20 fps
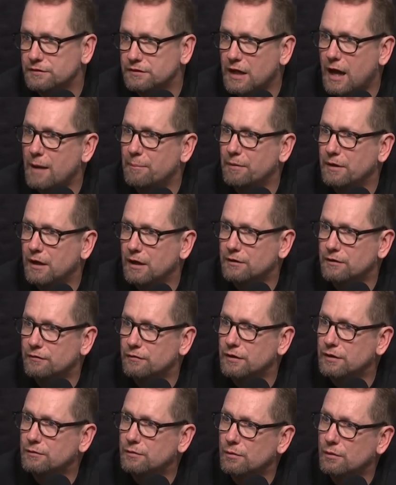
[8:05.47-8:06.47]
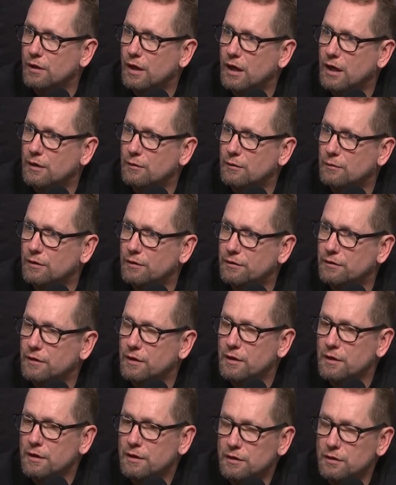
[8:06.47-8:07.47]
stopping at the free throw line
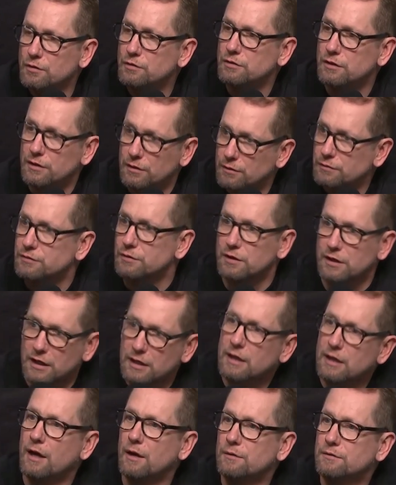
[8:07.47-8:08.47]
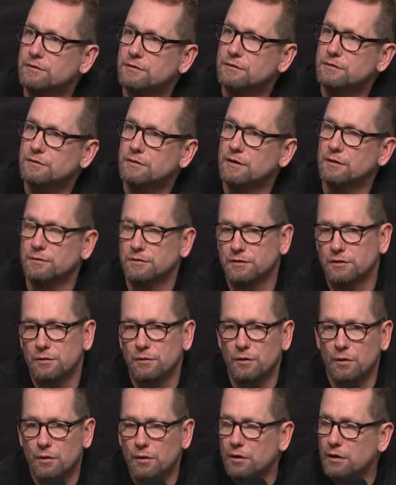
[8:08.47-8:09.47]
with, usually those are kickouts. I think it was
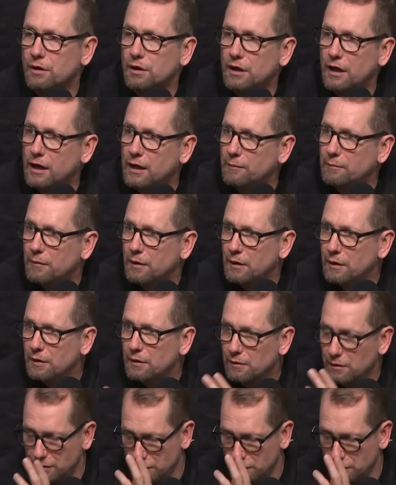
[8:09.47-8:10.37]
a New York game.